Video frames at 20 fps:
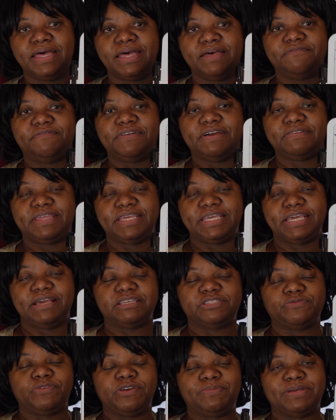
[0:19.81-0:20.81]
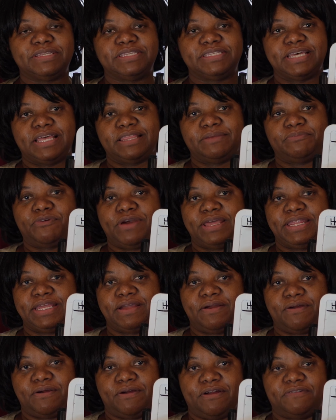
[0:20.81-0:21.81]
50 years we've been
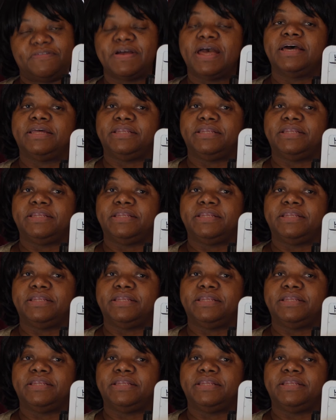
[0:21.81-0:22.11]
celebrating Earth.